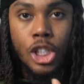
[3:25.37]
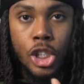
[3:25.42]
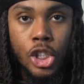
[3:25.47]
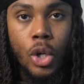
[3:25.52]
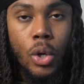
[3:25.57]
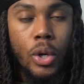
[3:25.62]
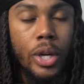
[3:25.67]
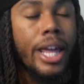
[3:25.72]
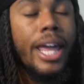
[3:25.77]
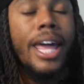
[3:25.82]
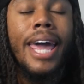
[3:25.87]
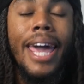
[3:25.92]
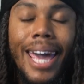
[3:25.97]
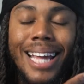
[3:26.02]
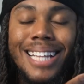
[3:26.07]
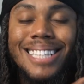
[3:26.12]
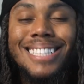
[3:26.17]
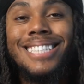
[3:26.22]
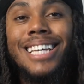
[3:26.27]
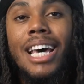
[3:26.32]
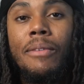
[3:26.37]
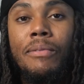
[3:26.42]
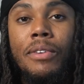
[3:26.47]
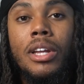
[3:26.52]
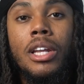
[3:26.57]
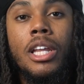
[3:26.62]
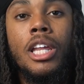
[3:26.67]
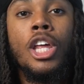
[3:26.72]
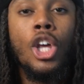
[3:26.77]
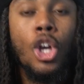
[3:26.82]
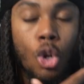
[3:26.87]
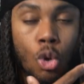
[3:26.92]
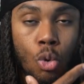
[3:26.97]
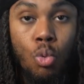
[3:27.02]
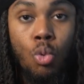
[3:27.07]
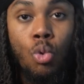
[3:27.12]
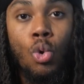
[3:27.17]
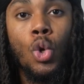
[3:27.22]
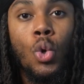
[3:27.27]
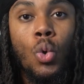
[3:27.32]
journey. It definitely
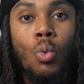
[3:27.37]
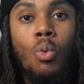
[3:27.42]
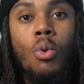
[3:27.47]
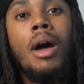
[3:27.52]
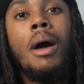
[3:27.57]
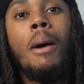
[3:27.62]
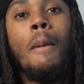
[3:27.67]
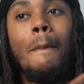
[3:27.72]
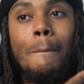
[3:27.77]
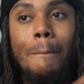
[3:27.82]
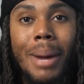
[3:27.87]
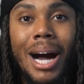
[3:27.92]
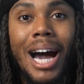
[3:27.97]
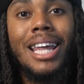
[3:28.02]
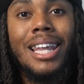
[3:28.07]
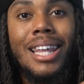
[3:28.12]
grew my